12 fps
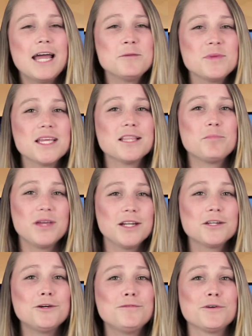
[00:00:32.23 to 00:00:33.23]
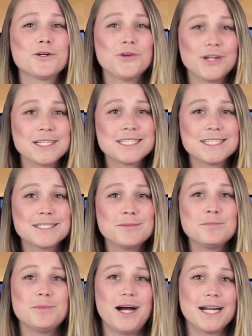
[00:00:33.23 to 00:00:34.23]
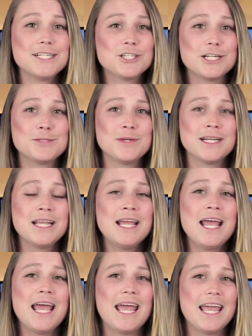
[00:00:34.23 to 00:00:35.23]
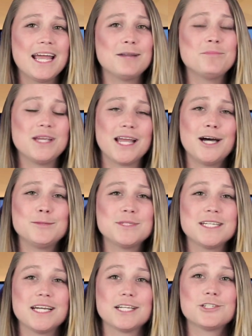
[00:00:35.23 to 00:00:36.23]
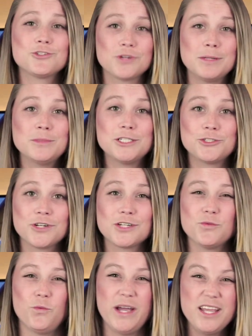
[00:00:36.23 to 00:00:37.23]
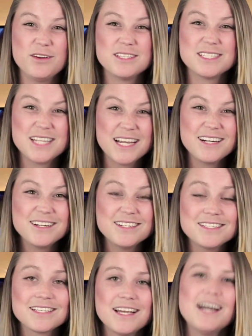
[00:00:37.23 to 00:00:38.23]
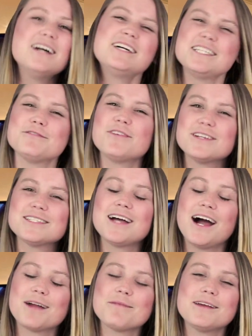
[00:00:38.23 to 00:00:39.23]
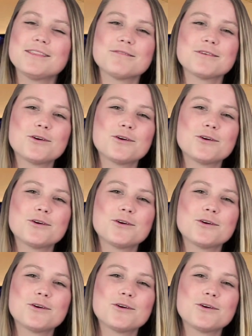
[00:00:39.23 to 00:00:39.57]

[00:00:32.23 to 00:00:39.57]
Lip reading: and being the pinnacle for criticism, body judgment, and being held to extremely strict weight standards, let's first talk about the